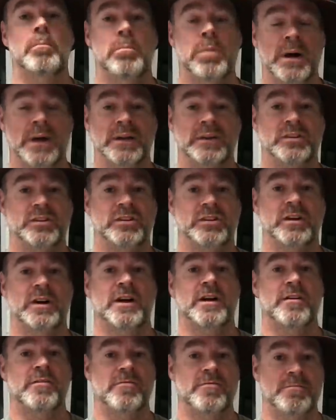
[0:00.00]
bunch
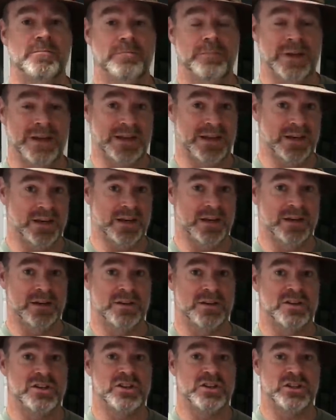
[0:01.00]
of men
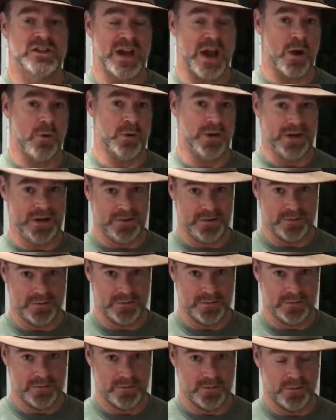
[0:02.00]
shouting.
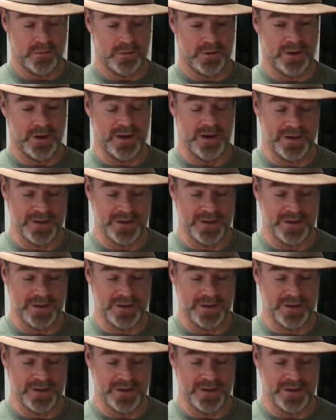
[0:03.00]
Okay,